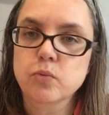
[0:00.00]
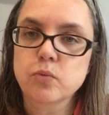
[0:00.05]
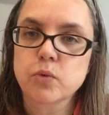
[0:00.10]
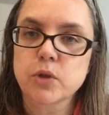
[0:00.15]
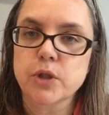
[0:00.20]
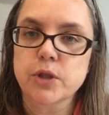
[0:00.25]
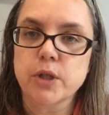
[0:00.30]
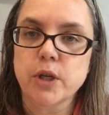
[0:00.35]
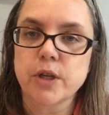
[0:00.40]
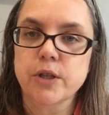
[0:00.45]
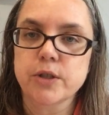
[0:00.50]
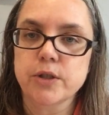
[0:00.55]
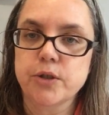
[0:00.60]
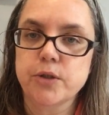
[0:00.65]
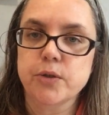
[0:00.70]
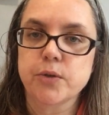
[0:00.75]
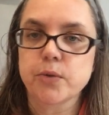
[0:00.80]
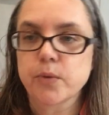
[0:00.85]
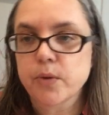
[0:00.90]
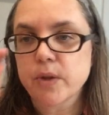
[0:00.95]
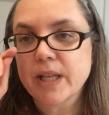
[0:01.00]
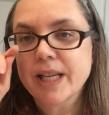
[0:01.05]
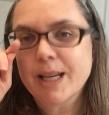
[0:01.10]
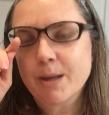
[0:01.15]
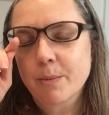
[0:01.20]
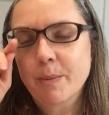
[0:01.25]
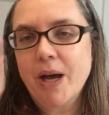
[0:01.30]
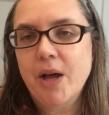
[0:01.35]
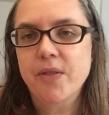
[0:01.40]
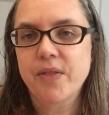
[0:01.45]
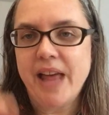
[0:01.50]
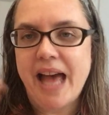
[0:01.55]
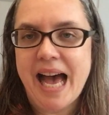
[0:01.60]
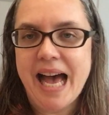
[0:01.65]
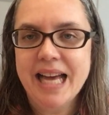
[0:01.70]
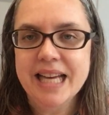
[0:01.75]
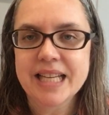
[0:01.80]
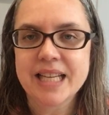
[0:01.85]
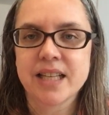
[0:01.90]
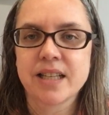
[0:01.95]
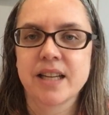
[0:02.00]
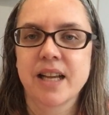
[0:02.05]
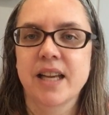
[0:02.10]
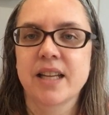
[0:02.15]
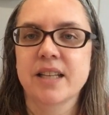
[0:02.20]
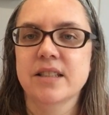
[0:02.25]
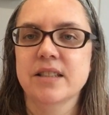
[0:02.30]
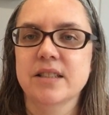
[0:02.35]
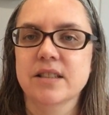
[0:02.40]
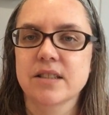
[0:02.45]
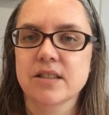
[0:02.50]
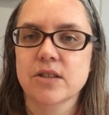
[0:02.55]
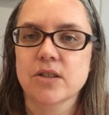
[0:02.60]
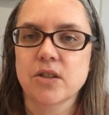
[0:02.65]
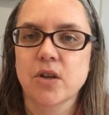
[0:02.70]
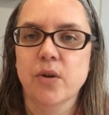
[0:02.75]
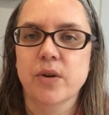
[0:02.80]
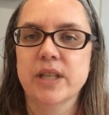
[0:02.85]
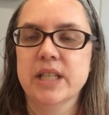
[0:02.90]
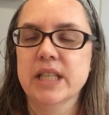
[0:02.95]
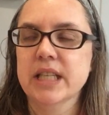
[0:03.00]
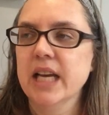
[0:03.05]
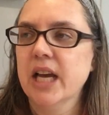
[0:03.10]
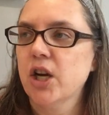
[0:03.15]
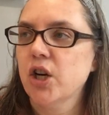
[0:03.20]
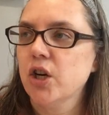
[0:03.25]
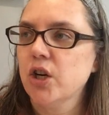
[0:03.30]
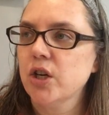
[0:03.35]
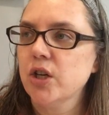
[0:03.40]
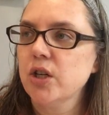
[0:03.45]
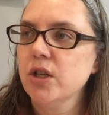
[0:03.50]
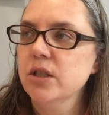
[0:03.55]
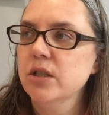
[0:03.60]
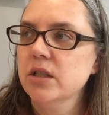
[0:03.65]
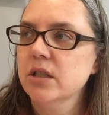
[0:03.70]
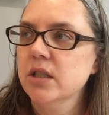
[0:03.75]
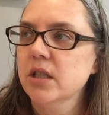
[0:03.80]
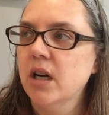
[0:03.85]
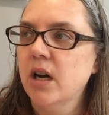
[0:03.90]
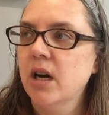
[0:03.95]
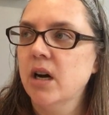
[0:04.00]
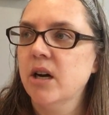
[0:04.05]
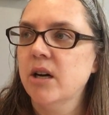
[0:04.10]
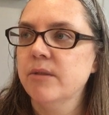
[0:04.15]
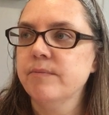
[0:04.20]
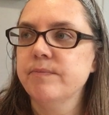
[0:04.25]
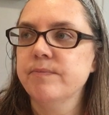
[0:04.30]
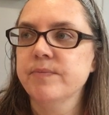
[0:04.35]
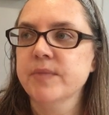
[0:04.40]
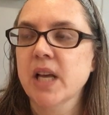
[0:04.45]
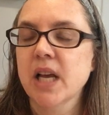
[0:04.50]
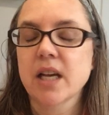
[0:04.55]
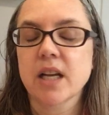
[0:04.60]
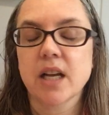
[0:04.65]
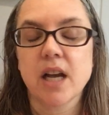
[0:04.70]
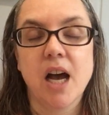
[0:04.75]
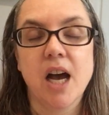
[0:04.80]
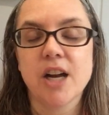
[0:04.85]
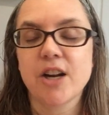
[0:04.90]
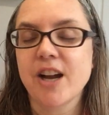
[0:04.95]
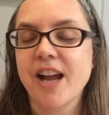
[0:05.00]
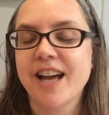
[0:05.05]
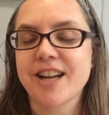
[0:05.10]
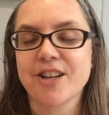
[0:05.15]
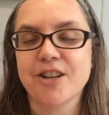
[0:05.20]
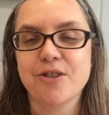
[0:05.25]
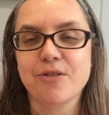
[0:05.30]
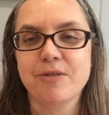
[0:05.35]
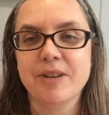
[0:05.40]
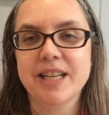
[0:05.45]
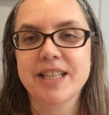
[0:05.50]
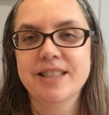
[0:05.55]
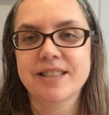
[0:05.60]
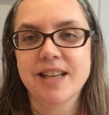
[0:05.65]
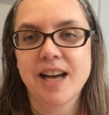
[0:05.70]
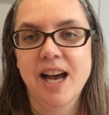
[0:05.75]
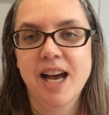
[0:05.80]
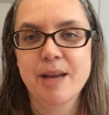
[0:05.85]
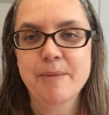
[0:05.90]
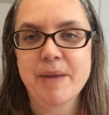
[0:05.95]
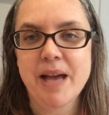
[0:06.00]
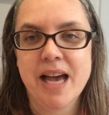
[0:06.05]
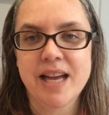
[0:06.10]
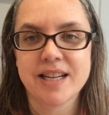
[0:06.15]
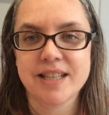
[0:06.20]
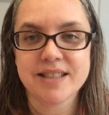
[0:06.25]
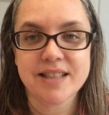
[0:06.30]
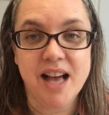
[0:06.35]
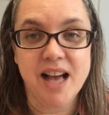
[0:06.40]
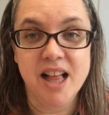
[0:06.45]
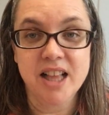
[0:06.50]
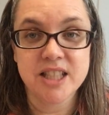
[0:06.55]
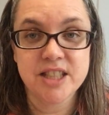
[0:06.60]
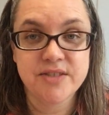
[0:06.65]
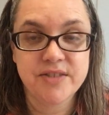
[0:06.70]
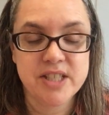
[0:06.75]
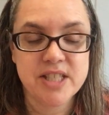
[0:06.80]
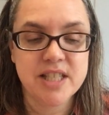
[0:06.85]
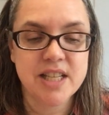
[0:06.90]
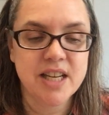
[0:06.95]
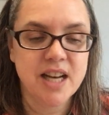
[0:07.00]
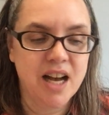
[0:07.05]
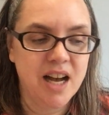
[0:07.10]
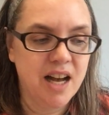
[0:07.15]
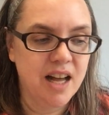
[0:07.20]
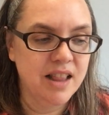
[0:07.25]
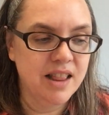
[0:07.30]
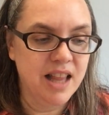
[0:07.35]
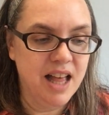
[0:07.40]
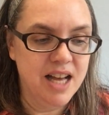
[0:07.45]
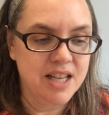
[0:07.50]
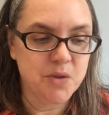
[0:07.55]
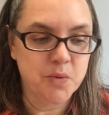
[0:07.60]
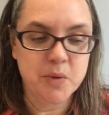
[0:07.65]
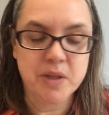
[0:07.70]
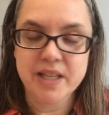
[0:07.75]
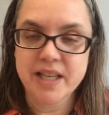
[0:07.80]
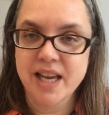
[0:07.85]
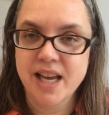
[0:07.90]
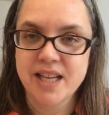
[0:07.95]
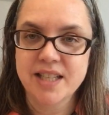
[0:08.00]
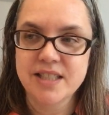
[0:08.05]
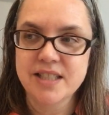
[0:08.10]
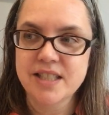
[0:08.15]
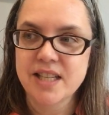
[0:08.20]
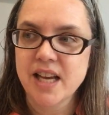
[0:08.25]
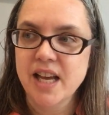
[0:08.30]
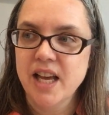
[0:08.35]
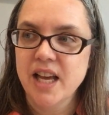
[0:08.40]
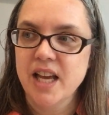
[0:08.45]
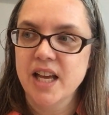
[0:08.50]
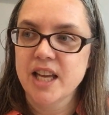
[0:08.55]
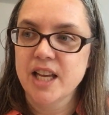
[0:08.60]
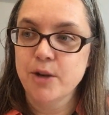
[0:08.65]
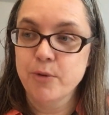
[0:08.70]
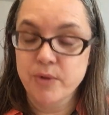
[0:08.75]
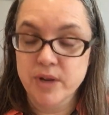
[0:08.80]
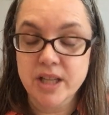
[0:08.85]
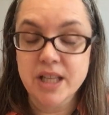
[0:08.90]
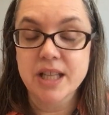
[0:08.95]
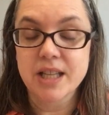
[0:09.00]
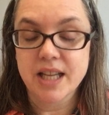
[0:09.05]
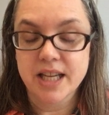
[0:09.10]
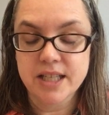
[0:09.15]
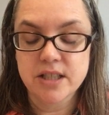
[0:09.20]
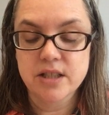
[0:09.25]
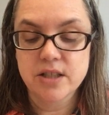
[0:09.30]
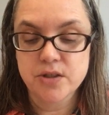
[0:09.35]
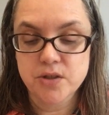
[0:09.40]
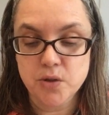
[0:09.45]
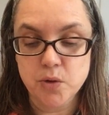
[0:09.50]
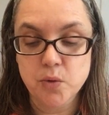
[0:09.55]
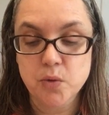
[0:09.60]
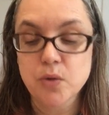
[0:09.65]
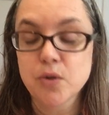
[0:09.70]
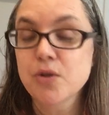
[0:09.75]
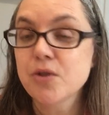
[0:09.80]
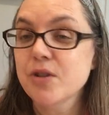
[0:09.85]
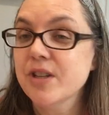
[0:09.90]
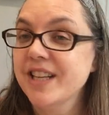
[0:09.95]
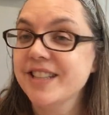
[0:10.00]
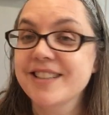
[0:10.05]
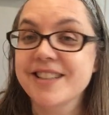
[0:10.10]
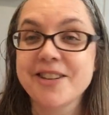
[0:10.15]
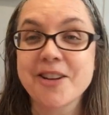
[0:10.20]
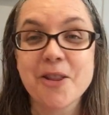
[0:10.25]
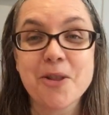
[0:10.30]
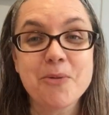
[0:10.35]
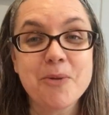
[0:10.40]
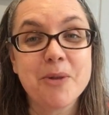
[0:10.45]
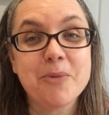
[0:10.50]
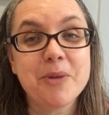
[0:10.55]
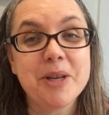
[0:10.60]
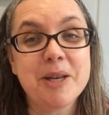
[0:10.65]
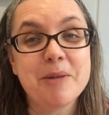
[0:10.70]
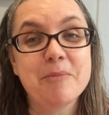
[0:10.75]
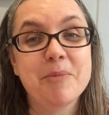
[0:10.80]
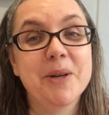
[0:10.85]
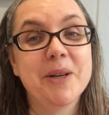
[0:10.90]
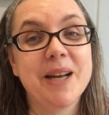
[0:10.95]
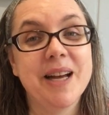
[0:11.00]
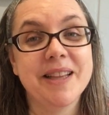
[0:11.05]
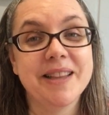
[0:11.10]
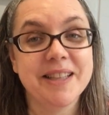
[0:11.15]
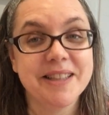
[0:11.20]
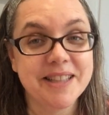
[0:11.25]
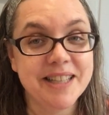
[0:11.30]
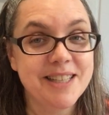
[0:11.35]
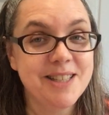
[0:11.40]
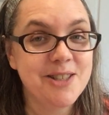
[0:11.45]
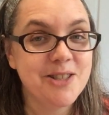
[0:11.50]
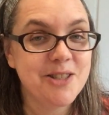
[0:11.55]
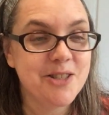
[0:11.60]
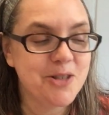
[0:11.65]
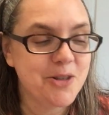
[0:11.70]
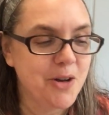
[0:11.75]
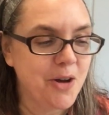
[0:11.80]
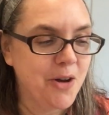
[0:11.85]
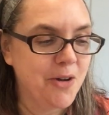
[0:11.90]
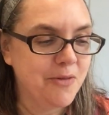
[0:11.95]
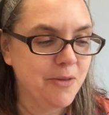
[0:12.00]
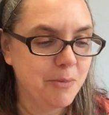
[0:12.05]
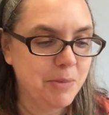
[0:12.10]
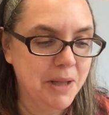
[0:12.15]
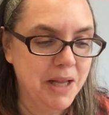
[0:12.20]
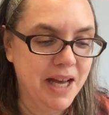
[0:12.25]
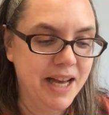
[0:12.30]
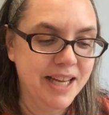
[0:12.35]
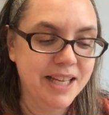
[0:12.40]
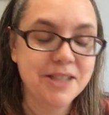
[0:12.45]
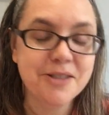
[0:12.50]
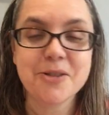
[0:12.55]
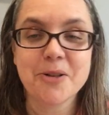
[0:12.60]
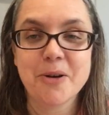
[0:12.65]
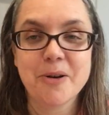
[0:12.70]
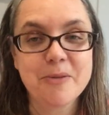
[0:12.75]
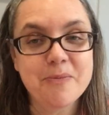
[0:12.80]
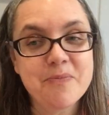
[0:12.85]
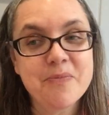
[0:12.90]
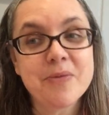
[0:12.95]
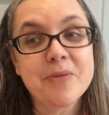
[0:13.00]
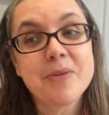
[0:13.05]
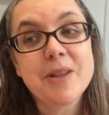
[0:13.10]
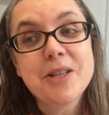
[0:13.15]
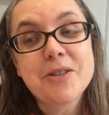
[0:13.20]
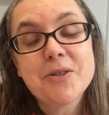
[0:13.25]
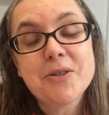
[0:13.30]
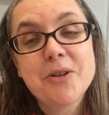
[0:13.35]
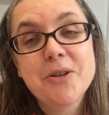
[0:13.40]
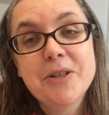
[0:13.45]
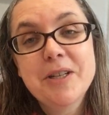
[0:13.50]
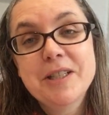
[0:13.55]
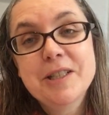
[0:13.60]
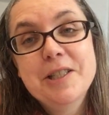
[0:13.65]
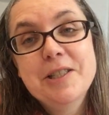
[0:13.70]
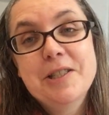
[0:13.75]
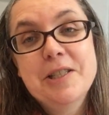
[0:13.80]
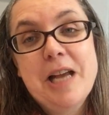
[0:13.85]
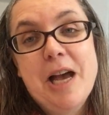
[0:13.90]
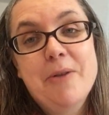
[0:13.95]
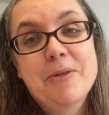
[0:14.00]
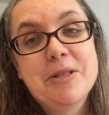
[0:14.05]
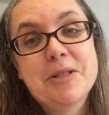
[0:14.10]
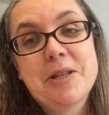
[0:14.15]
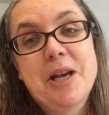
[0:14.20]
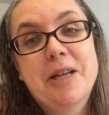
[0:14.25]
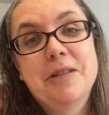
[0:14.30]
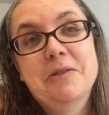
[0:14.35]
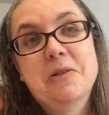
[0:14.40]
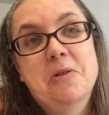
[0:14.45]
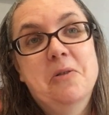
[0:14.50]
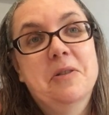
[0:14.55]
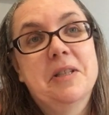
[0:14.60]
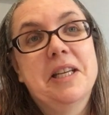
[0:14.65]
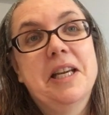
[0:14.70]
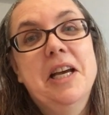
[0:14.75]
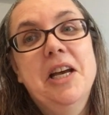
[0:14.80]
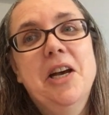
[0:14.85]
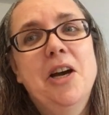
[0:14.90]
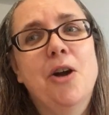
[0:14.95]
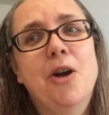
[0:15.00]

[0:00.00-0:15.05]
we're starting to think about that and, and going to get her. Um, Connor had a great time at his college visit last weekend. He really liked the school, so that's another one we can put on the list of applying. So that's good. At least now he's not only,